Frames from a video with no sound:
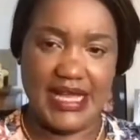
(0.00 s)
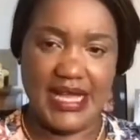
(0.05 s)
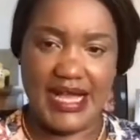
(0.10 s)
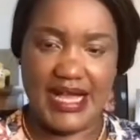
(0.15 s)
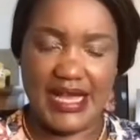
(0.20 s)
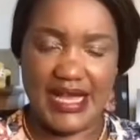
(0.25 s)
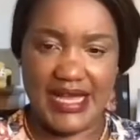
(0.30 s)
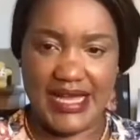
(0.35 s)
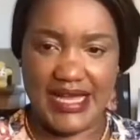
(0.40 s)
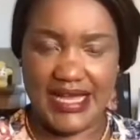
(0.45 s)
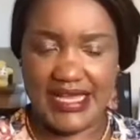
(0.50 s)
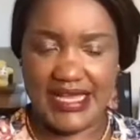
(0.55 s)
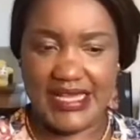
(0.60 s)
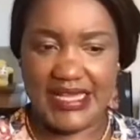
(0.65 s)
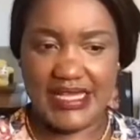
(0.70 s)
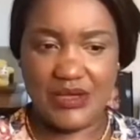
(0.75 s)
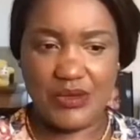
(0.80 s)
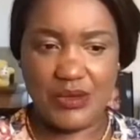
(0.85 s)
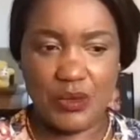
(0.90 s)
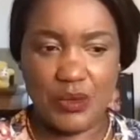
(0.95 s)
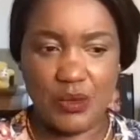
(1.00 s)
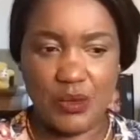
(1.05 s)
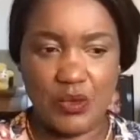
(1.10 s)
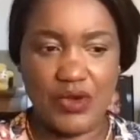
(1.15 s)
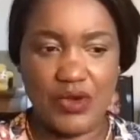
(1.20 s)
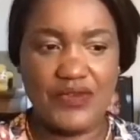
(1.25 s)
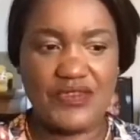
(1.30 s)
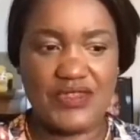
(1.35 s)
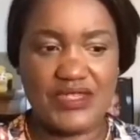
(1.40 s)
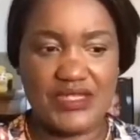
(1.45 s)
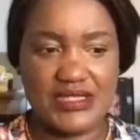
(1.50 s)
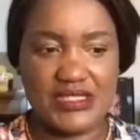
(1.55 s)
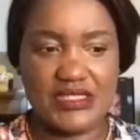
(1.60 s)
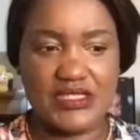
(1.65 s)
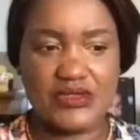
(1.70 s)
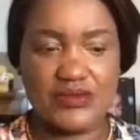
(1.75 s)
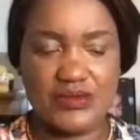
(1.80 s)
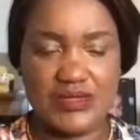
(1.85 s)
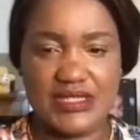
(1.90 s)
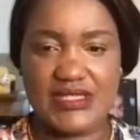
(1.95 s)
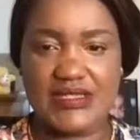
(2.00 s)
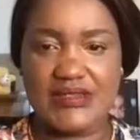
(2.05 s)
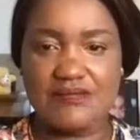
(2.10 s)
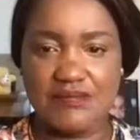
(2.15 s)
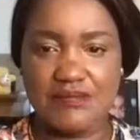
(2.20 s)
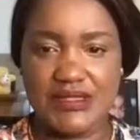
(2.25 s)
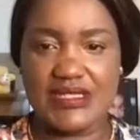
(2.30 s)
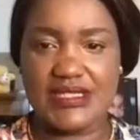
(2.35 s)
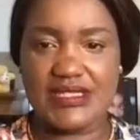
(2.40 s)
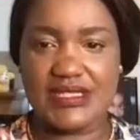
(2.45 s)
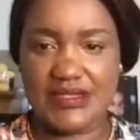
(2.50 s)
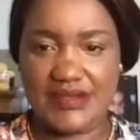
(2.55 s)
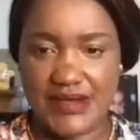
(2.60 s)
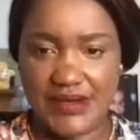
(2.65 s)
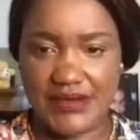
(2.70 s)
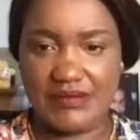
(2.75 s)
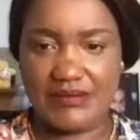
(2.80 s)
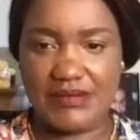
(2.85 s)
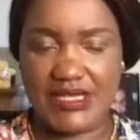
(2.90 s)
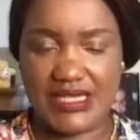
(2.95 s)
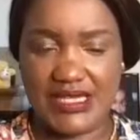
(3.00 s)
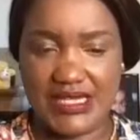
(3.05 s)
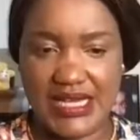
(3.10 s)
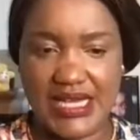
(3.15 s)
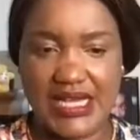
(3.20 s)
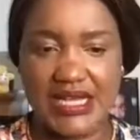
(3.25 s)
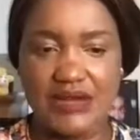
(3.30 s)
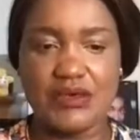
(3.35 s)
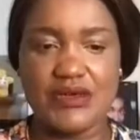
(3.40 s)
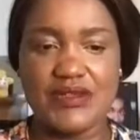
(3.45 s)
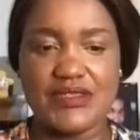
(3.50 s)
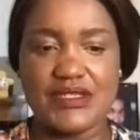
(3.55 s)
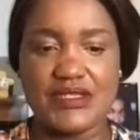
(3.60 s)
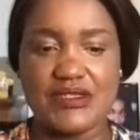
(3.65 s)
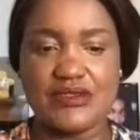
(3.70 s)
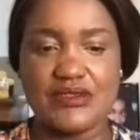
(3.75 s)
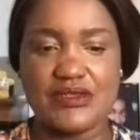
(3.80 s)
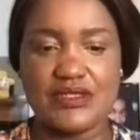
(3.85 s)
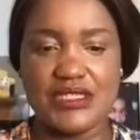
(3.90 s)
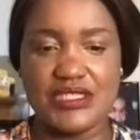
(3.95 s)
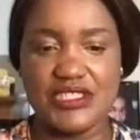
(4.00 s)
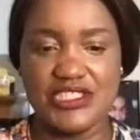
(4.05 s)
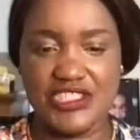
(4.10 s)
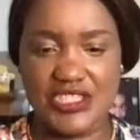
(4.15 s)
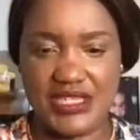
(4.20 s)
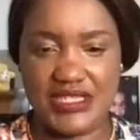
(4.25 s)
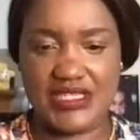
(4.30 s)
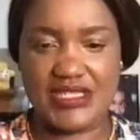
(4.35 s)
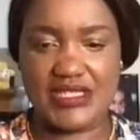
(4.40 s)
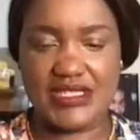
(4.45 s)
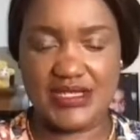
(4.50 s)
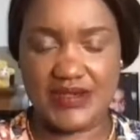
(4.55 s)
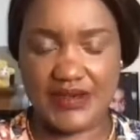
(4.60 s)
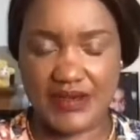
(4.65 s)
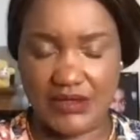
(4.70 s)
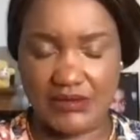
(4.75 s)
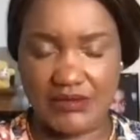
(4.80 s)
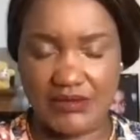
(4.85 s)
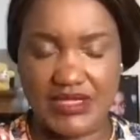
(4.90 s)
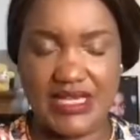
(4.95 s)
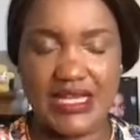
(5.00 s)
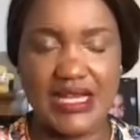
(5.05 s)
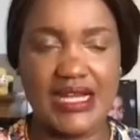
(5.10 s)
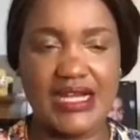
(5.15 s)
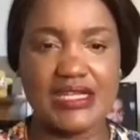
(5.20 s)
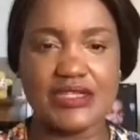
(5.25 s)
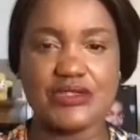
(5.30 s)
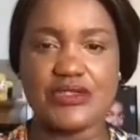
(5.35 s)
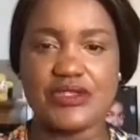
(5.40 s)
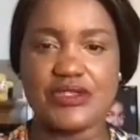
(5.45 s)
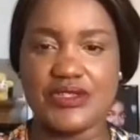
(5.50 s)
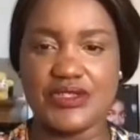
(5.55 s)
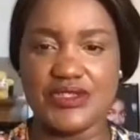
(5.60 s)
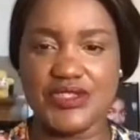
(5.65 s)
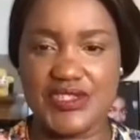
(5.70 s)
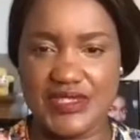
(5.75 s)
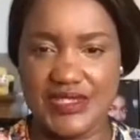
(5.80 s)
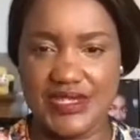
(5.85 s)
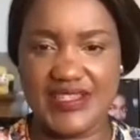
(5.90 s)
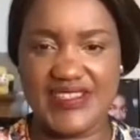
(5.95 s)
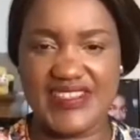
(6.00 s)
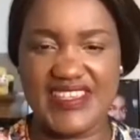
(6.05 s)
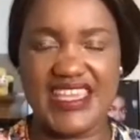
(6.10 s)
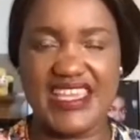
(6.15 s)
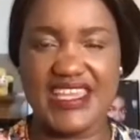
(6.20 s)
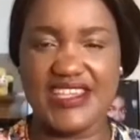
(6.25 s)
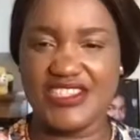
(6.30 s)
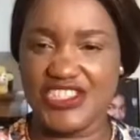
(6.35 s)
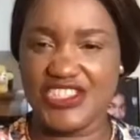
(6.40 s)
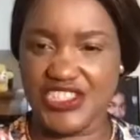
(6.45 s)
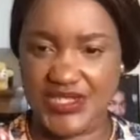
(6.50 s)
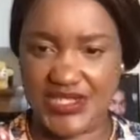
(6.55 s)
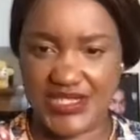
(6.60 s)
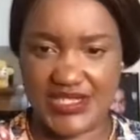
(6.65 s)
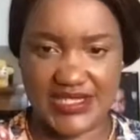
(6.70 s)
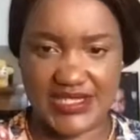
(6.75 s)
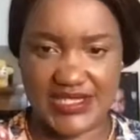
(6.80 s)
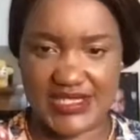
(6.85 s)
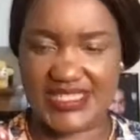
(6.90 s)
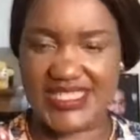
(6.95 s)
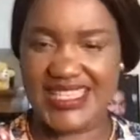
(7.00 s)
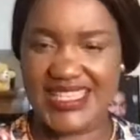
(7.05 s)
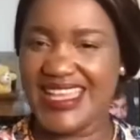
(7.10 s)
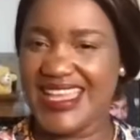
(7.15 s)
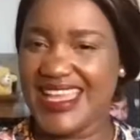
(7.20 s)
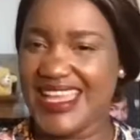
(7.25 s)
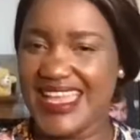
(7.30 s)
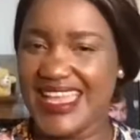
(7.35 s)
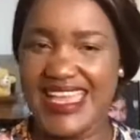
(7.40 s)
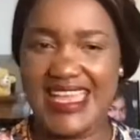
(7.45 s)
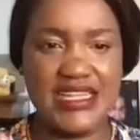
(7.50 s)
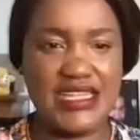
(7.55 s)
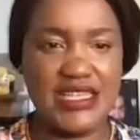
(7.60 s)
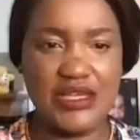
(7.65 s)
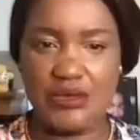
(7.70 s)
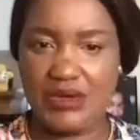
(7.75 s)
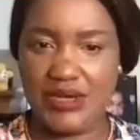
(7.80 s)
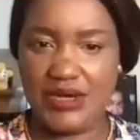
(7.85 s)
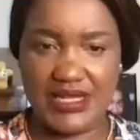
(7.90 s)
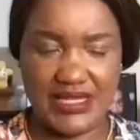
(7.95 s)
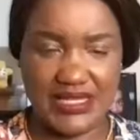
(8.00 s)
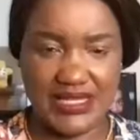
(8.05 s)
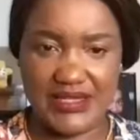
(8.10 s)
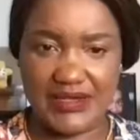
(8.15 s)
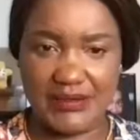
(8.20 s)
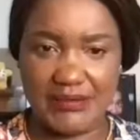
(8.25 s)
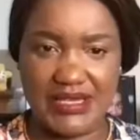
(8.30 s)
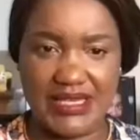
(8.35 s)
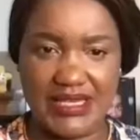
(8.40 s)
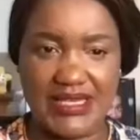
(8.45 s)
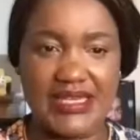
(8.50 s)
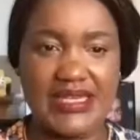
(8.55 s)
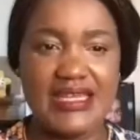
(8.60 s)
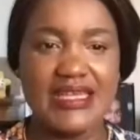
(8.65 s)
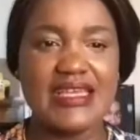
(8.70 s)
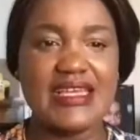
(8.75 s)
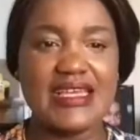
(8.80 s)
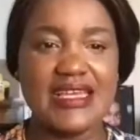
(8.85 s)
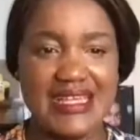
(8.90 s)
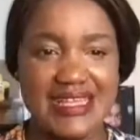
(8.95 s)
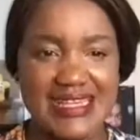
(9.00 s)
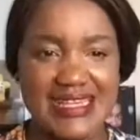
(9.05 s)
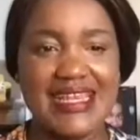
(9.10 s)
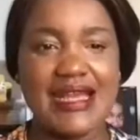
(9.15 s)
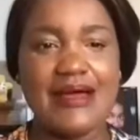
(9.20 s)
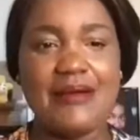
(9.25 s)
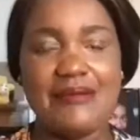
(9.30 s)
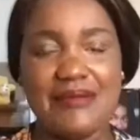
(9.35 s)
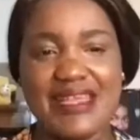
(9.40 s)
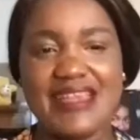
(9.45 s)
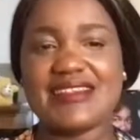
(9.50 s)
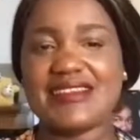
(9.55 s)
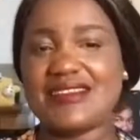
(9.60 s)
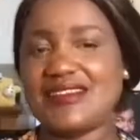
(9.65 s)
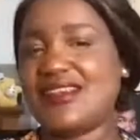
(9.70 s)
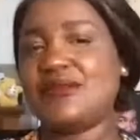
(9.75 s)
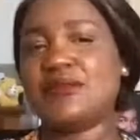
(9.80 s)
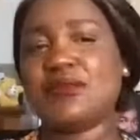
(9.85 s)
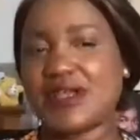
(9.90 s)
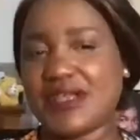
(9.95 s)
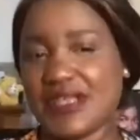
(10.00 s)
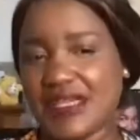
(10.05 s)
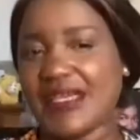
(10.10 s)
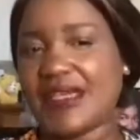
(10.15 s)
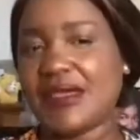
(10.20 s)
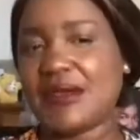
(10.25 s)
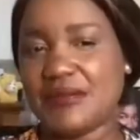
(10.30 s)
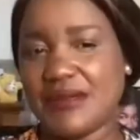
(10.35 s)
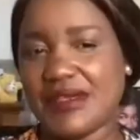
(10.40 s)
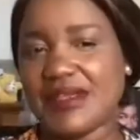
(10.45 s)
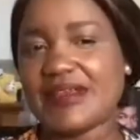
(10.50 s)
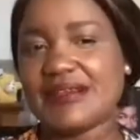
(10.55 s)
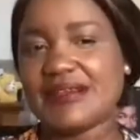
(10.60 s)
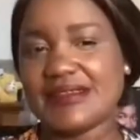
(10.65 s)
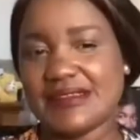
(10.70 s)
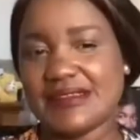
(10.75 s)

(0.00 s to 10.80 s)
I wanted to see peace around me. I wanted to see justice around me. I could not stand injustice anywhere near me. And that made Debora Kayembe.